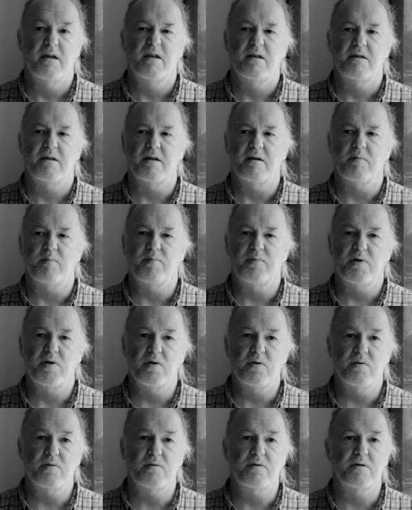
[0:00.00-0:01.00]
The
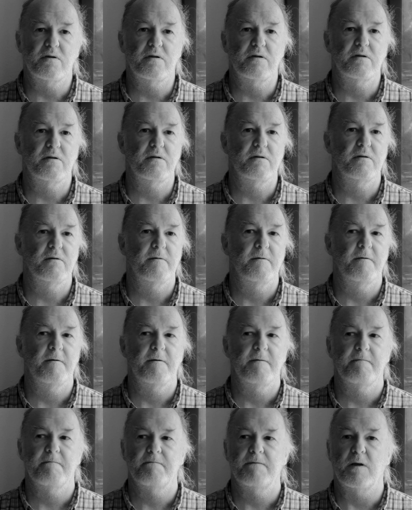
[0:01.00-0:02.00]
abuse,
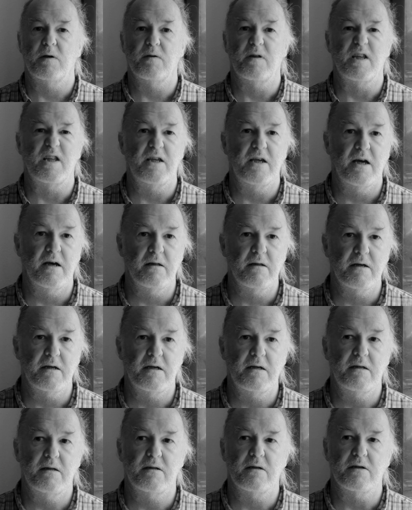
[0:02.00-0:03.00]
the
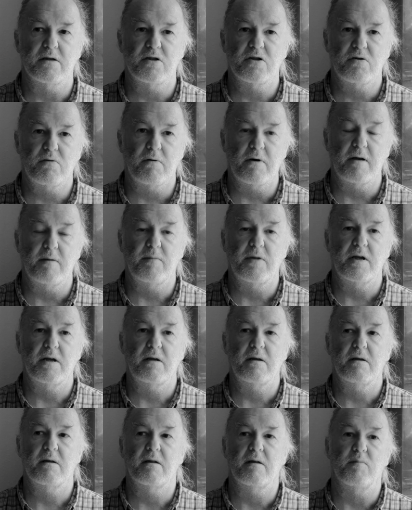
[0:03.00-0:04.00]
yelling, the
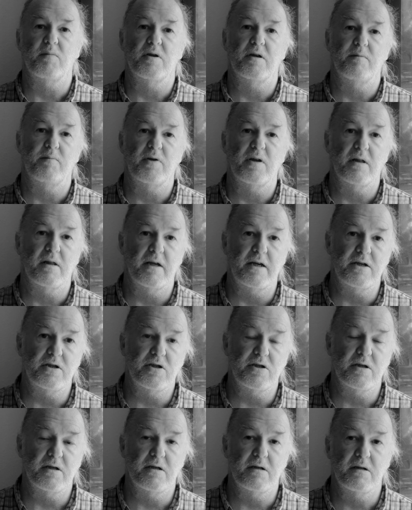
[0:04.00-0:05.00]
screaming, the
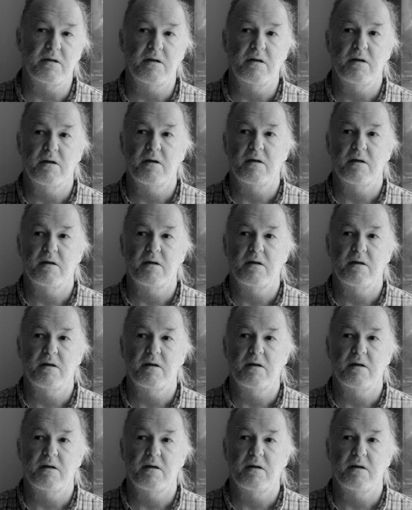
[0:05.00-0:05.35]
manipulation,